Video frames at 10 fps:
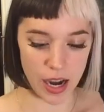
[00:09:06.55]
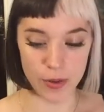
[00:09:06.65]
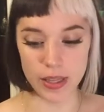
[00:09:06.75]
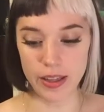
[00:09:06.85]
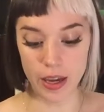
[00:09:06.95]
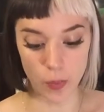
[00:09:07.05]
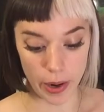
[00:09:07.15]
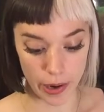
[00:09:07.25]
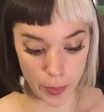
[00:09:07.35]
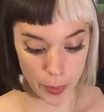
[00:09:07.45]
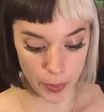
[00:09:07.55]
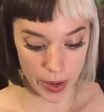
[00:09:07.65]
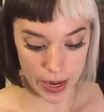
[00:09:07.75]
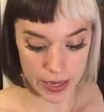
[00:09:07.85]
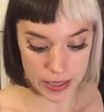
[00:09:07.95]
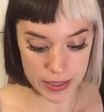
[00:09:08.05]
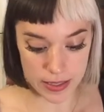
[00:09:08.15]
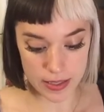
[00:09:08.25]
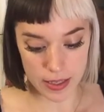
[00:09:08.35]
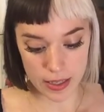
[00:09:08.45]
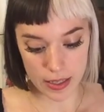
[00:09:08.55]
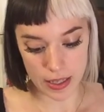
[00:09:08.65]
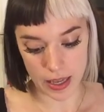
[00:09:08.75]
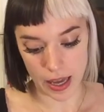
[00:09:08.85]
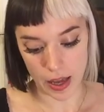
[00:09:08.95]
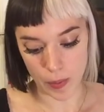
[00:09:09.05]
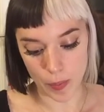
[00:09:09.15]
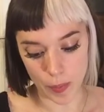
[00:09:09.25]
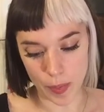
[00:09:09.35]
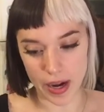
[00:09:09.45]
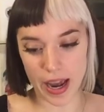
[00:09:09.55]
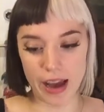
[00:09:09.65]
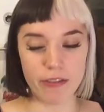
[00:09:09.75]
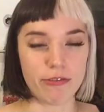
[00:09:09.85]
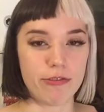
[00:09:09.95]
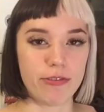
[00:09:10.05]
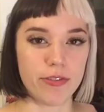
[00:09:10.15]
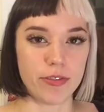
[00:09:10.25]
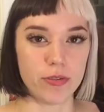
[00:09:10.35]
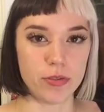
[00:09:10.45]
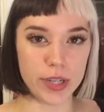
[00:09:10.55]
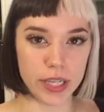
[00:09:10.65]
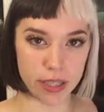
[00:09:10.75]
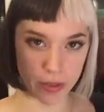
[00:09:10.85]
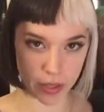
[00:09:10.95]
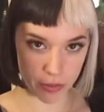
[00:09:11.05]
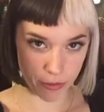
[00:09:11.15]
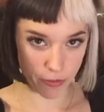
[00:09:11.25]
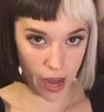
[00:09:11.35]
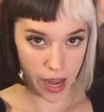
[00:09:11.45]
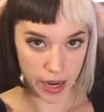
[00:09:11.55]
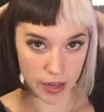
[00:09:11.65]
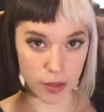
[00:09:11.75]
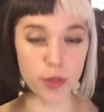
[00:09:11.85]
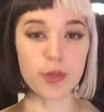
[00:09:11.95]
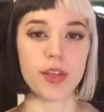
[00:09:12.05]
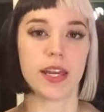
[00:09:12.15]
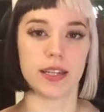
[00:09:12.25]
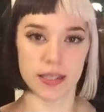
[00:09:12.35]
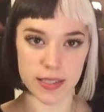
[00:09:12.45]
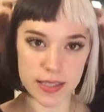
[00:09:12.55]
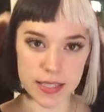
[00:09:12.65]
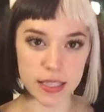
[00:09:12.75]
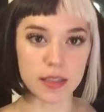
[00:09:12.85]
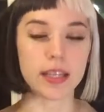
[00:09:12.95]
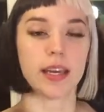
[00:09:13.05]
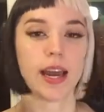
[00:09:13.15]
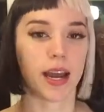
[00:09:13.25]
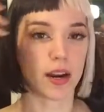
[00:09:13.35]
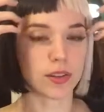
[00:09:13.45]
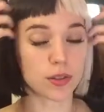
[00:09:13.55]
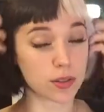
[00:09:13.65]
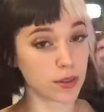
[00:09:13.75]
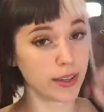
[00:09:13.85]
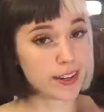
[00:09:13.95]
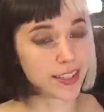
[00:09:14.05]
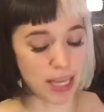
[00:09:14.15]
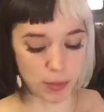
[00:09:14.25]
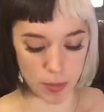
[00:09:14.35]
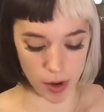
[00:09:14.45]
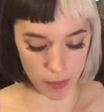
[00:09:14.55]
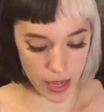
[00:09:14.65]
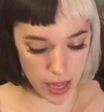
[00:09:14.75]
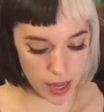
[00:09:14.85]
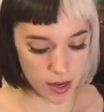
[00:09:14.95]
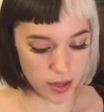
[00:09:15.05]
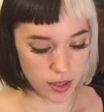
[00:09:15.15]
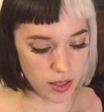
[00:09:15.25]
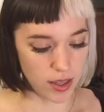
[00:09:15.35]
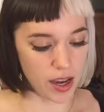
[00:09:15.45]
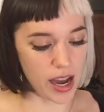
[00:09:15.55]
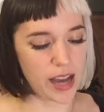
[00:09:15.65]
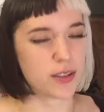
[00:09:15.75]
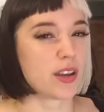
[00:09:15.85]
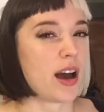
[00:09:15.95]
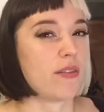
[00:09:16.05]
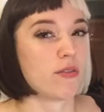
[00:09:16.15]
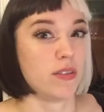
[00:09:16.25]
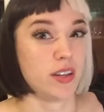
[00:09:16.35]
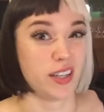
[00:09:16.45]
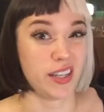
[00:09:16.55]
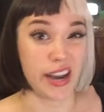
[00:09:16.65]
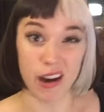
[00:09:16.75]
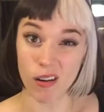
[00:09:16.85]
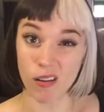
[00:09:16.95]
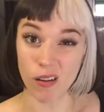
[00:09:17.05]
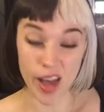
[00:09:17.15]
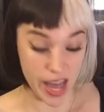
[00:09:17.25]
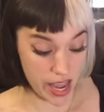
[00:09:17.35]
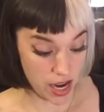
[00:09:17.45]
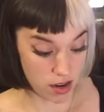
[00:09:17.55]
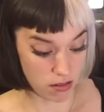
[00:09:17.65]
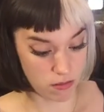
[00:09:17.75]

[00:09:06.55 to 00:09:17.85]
I really like wearing berets, um, but I have really, really fine, thin, silky hair, so it's really hard to keep them on my head. I also have a really narrow head.